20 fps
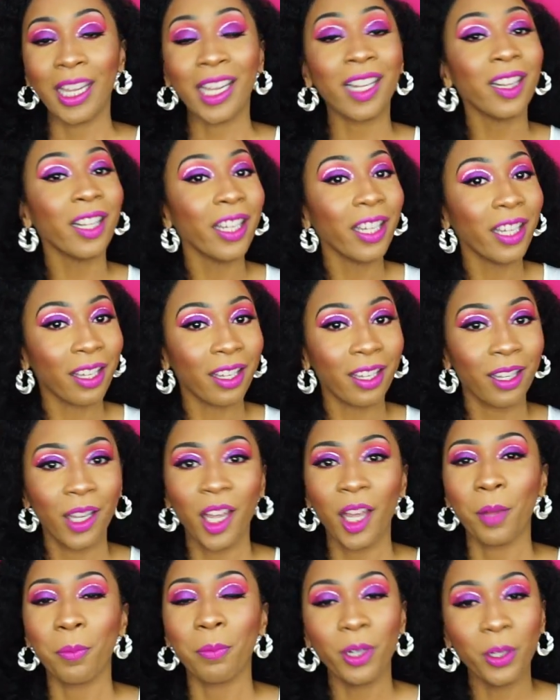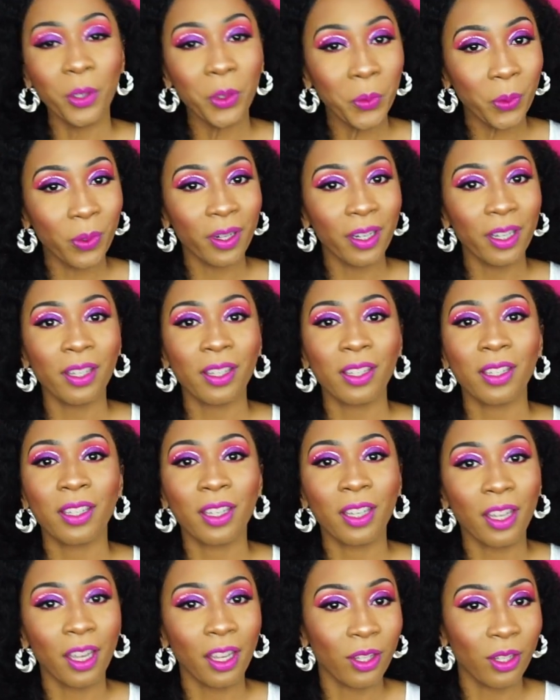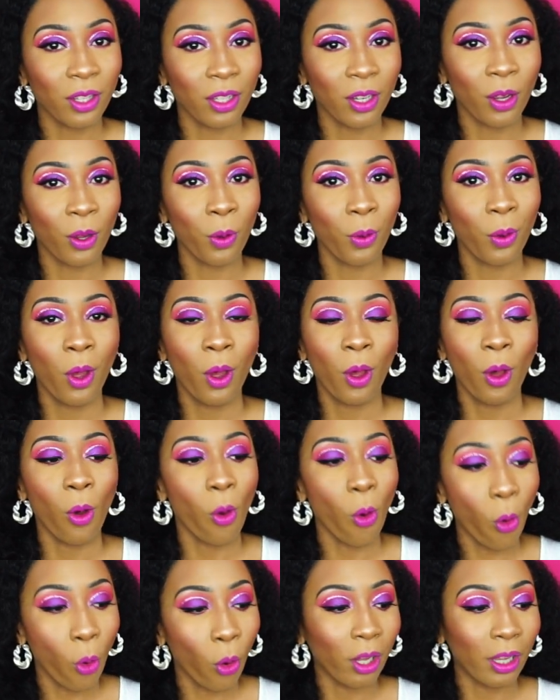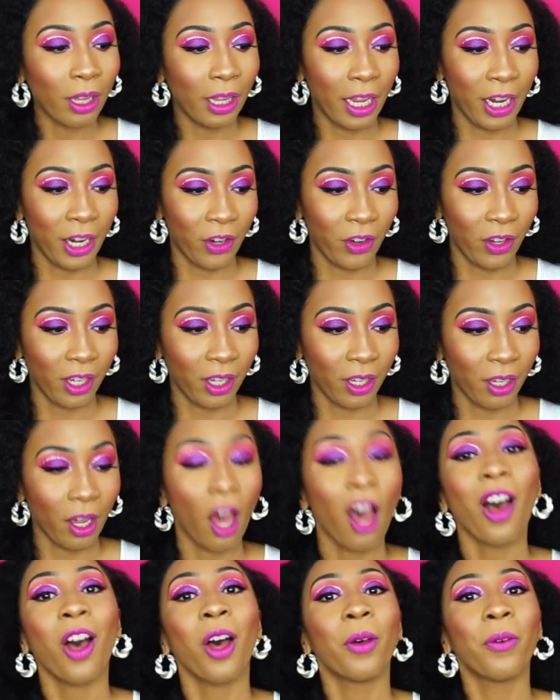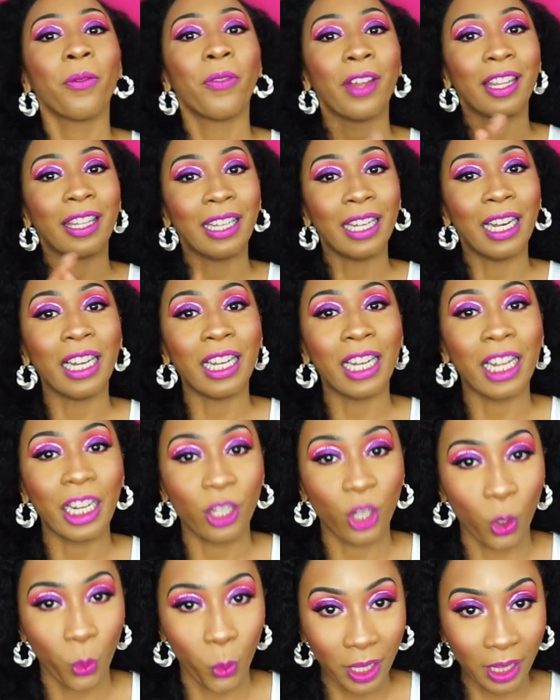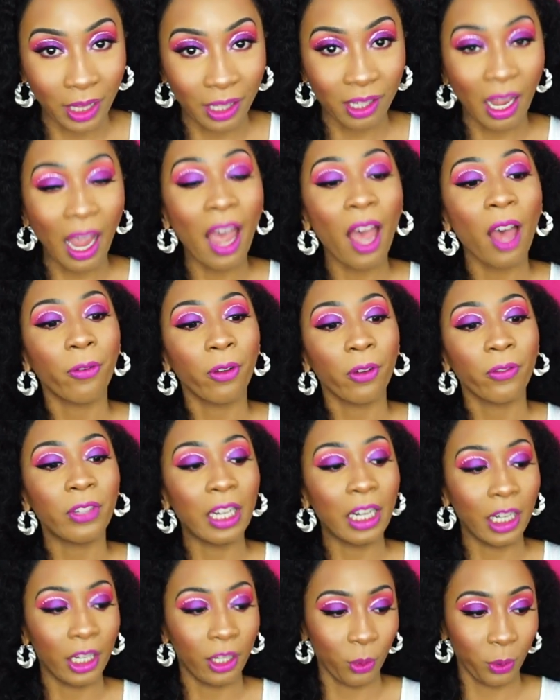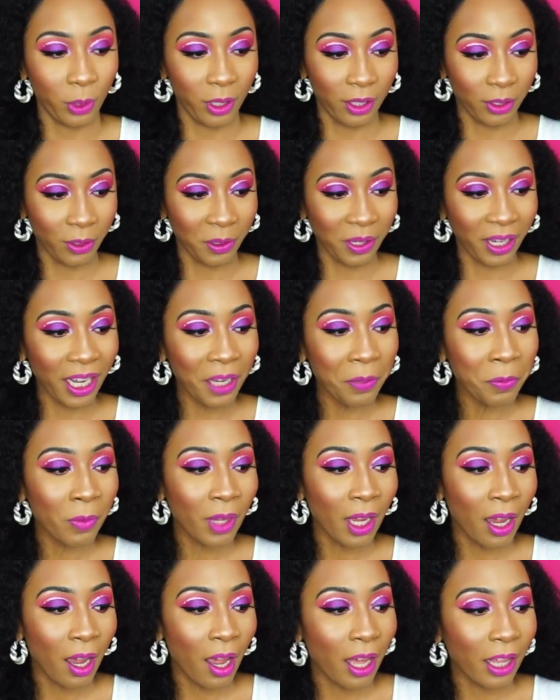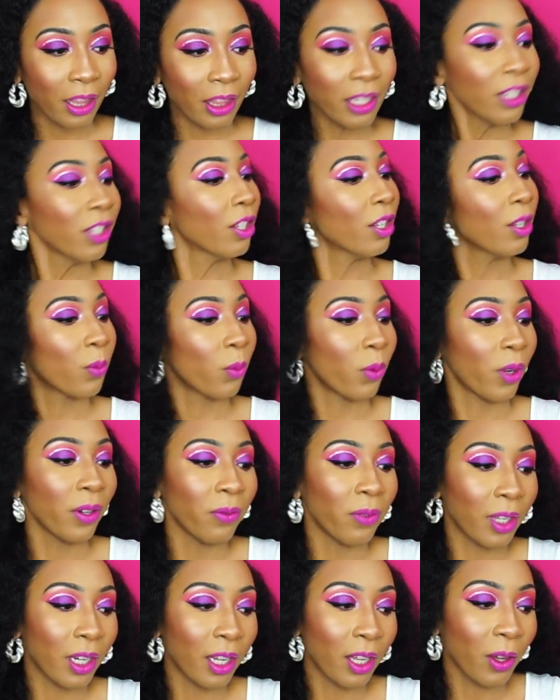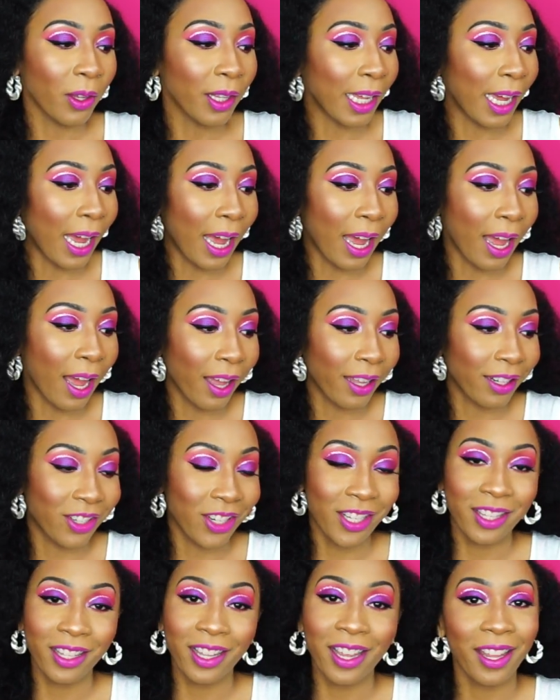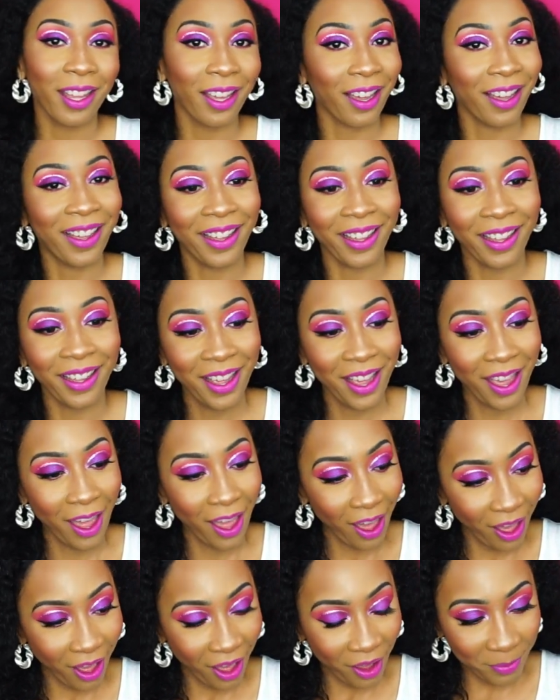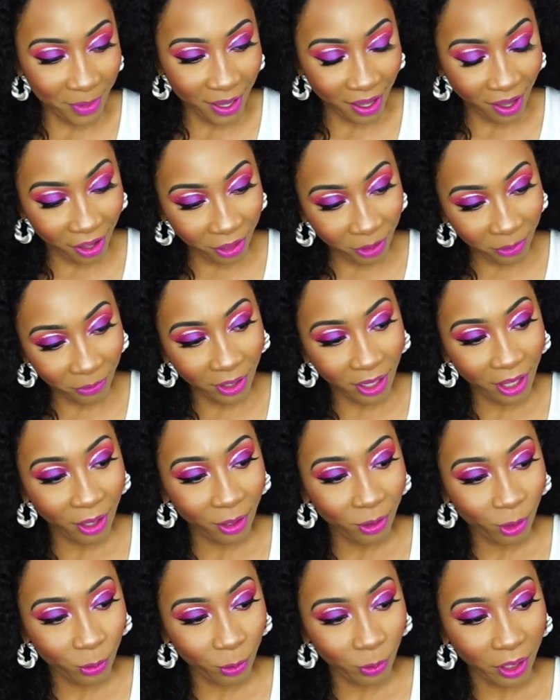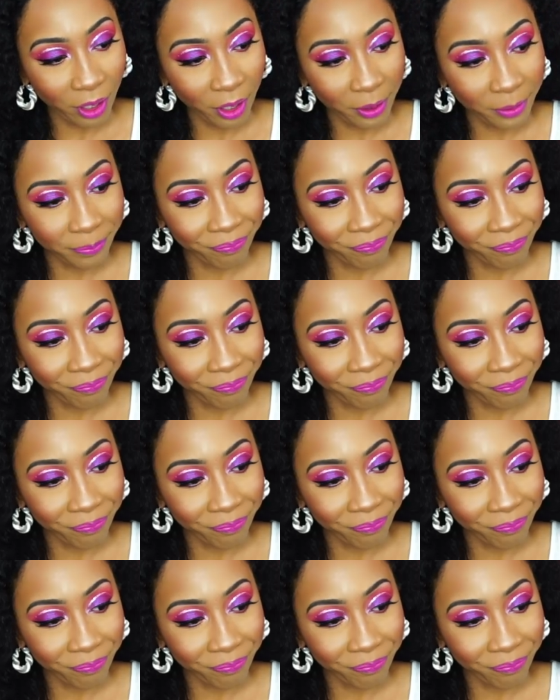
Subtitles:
Klick, Bluprint, Skitzo, or Larry? Of Lele Twins. Half of Lele Twins, okay? This is one video that, just like other videos with